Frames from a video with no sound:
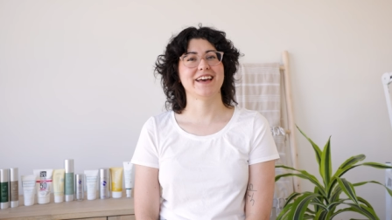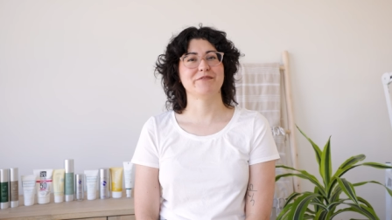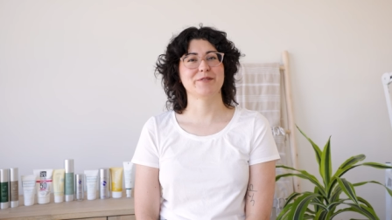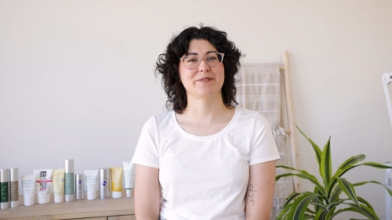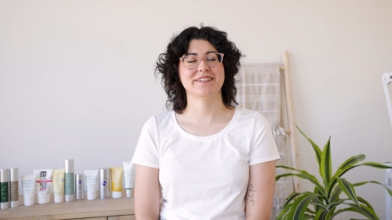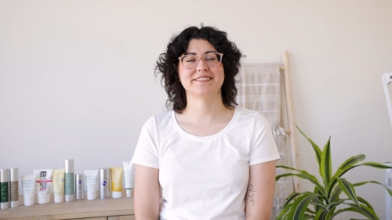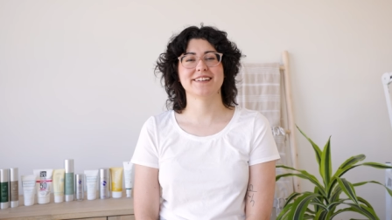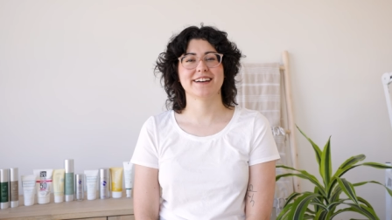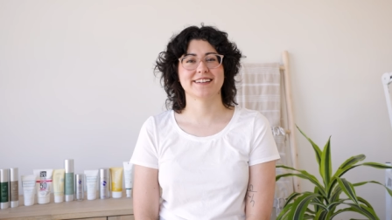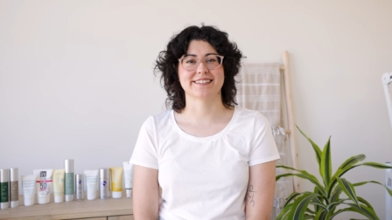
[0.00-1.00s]
Hey everyone,
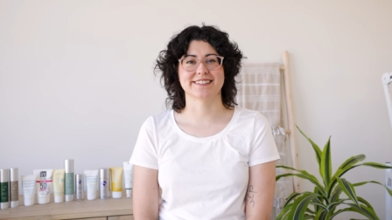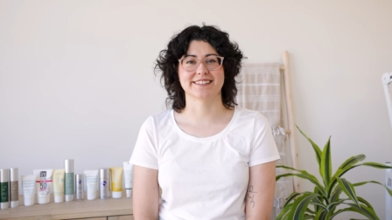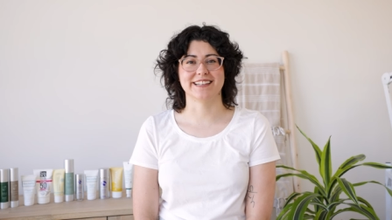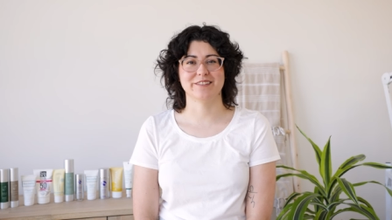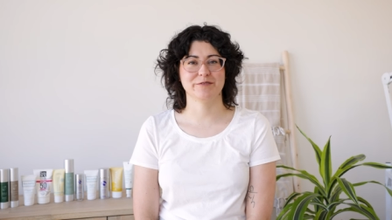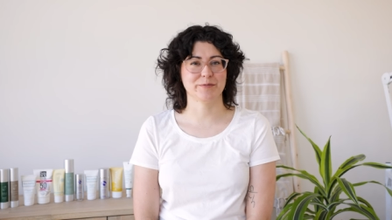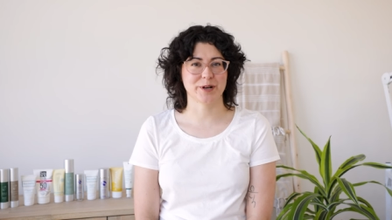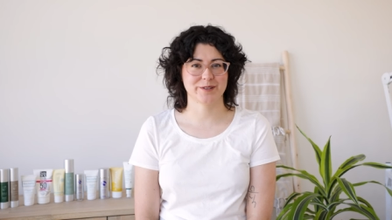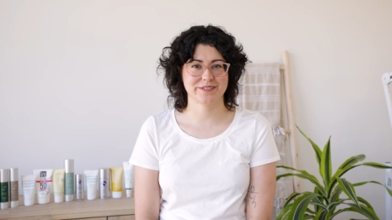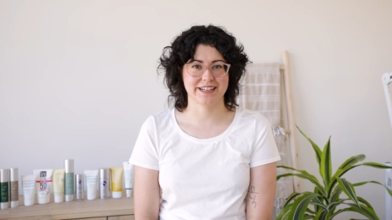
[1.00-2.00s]
it's Celine from
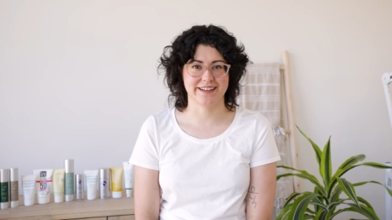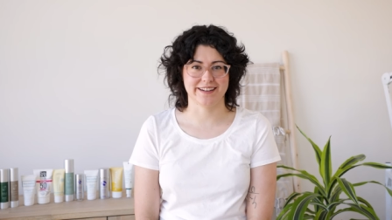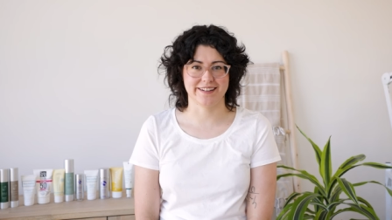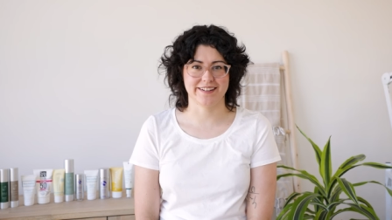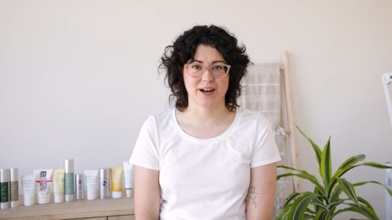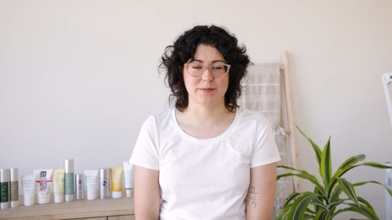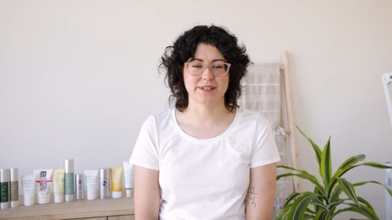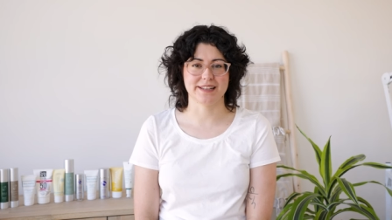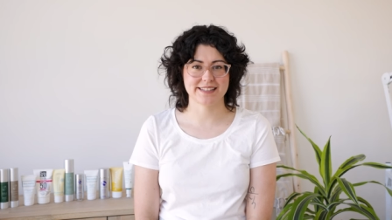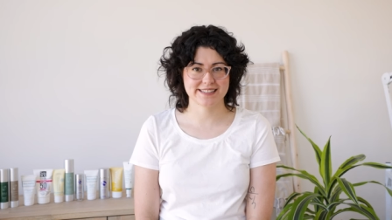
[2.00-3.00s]
Art of Skincare. I'm
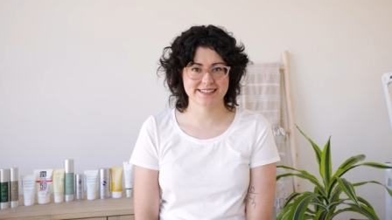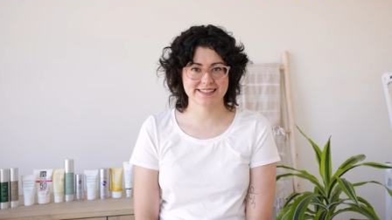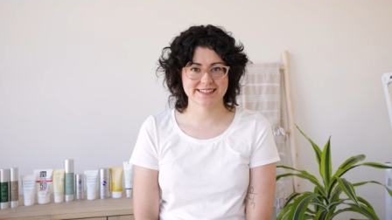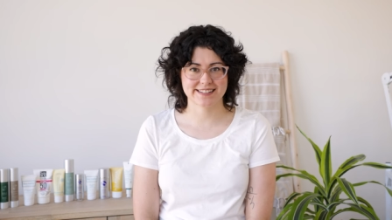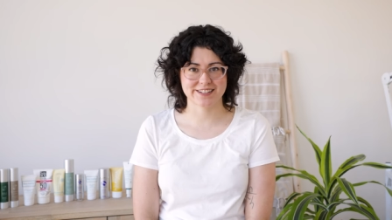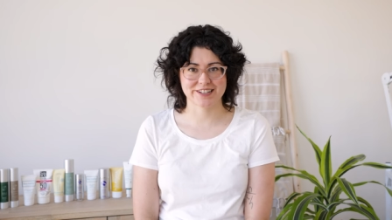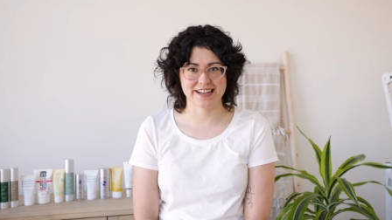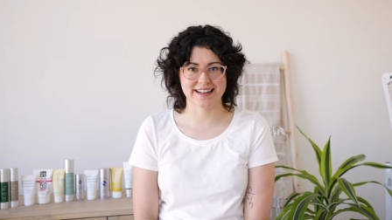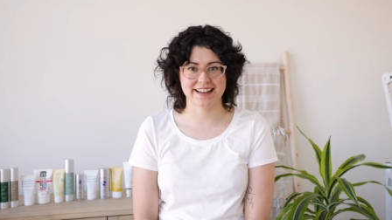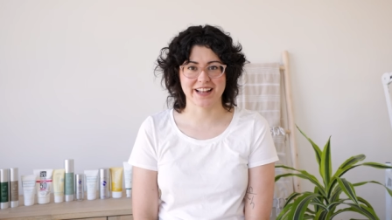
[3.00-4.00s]
a licensed
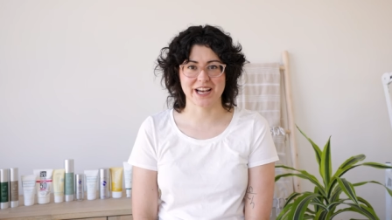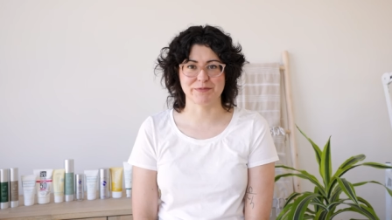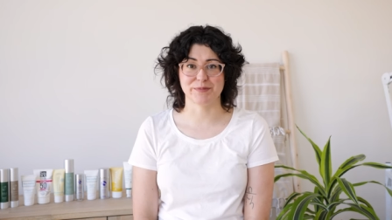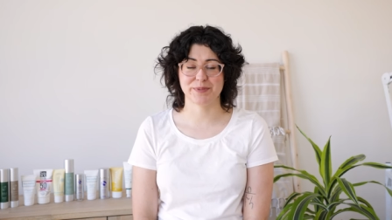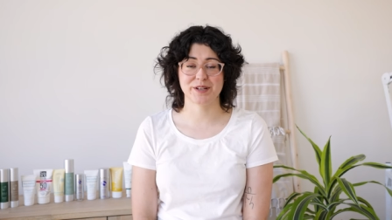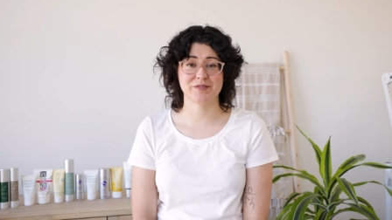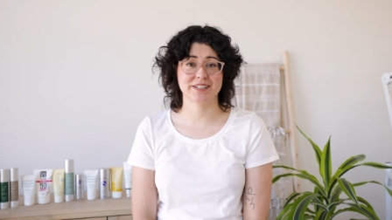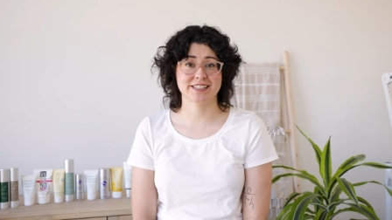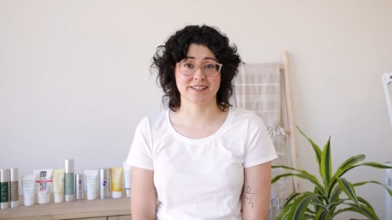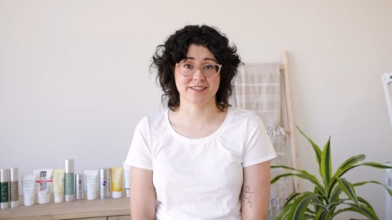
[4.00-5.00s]
esthetician and I'm a bit of a
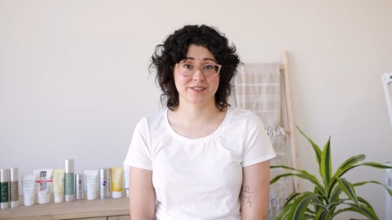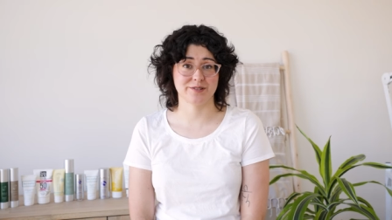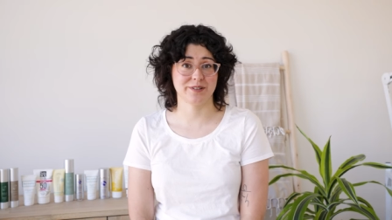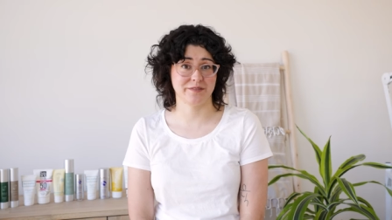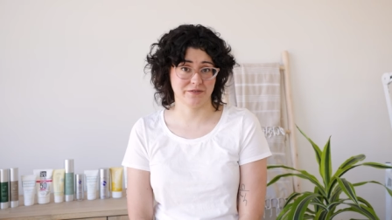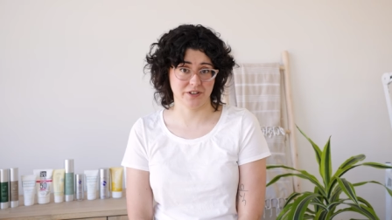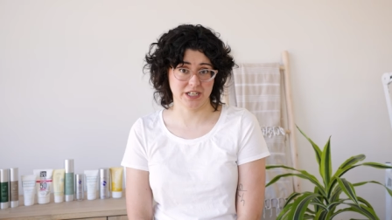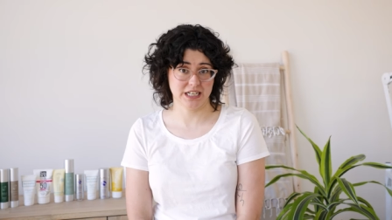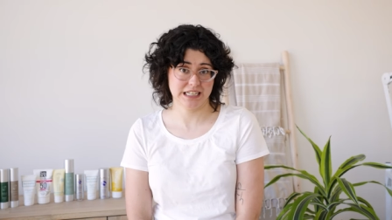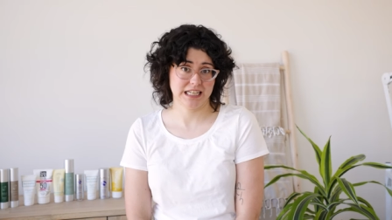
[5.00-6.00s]
sunscreen
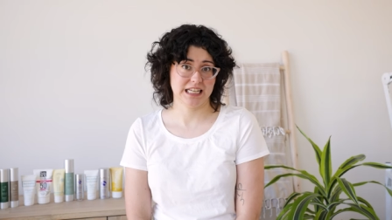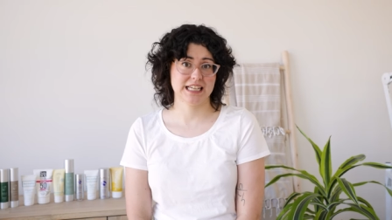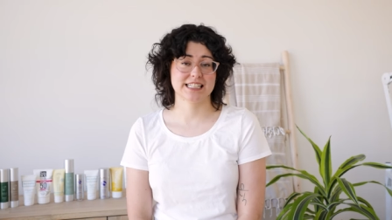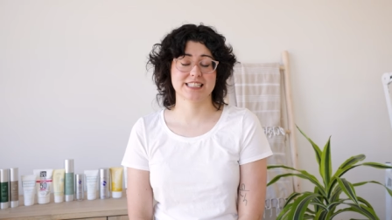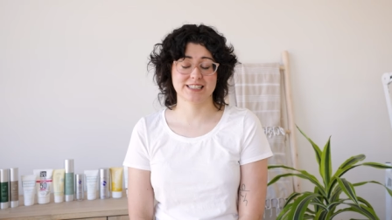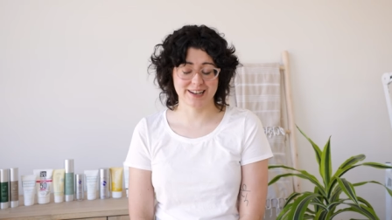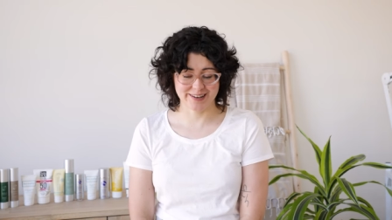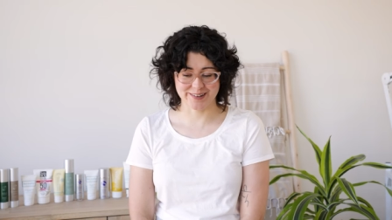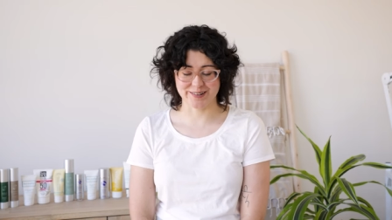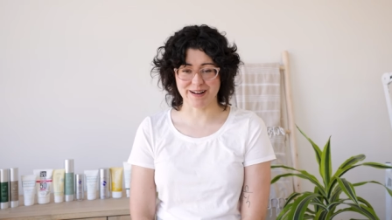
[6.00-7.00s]
freak.
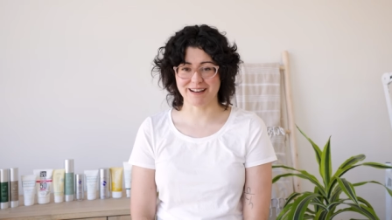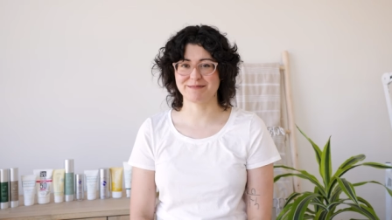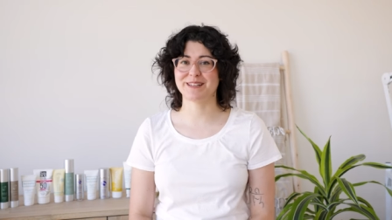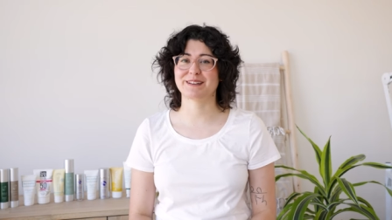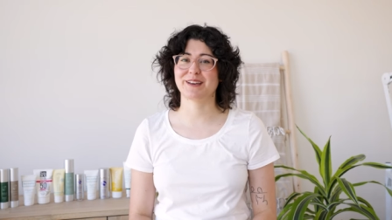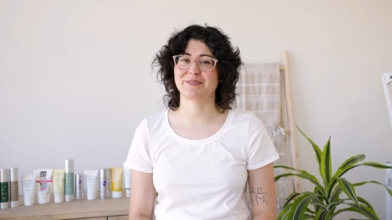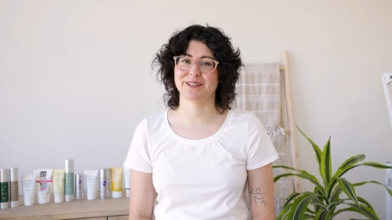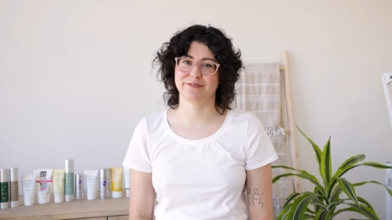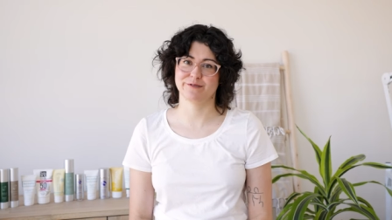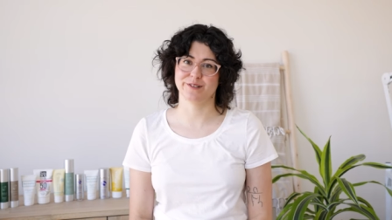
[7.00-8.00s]
So I've been looking
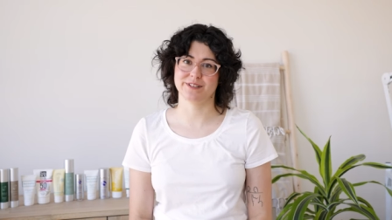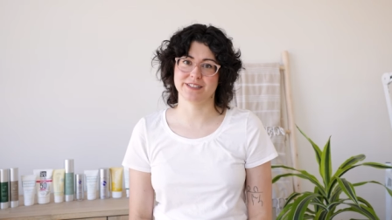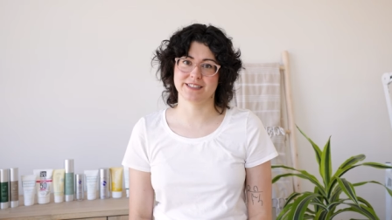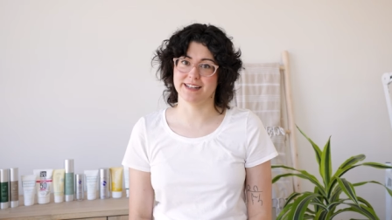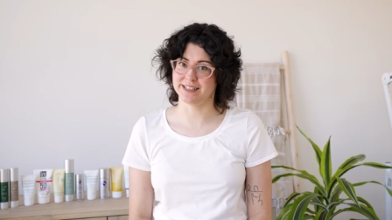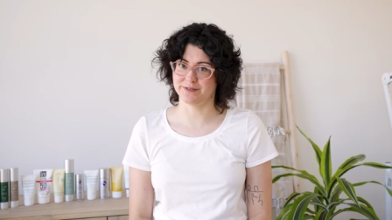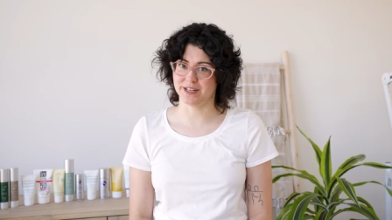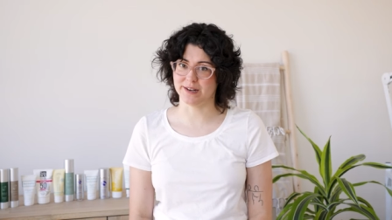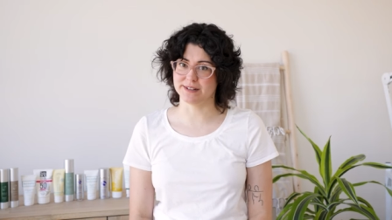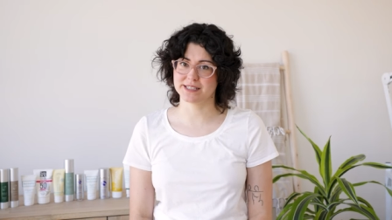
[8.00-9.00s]
really forward to today's
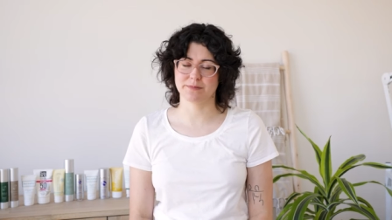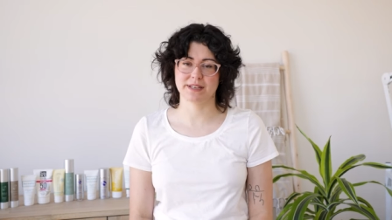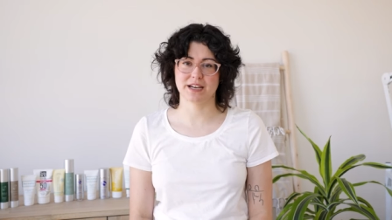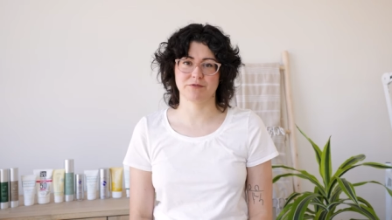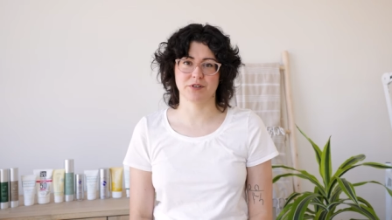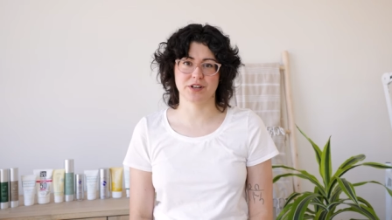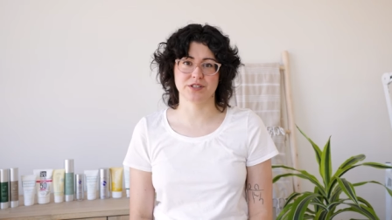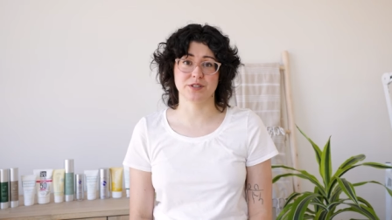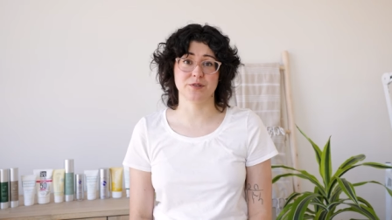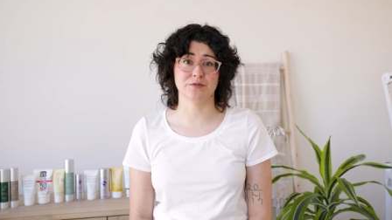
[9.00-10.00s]
video. It's something I've wanted
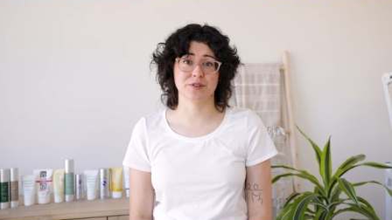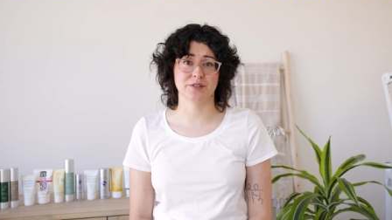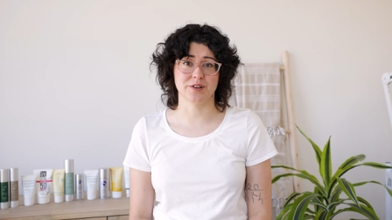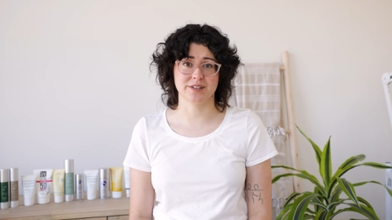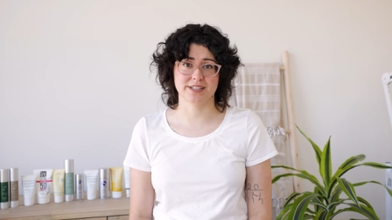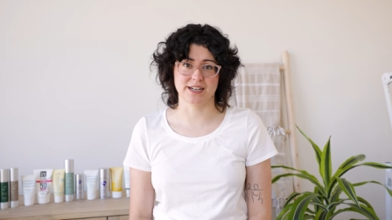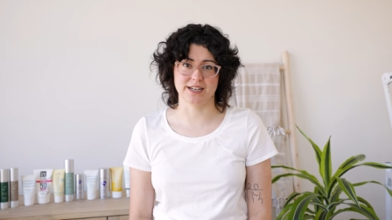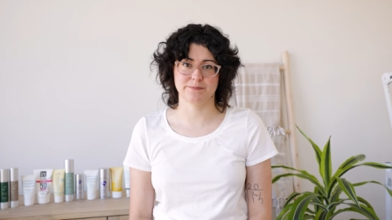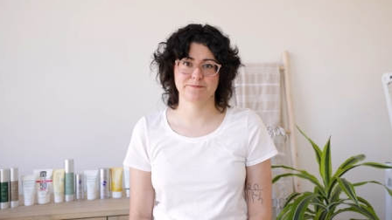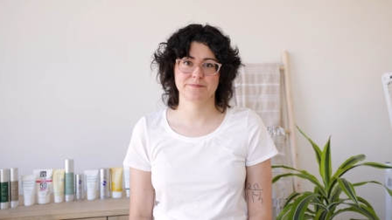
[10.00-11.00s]
to do for a long
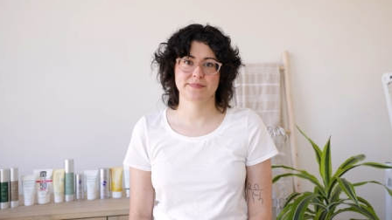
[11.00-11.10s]
time.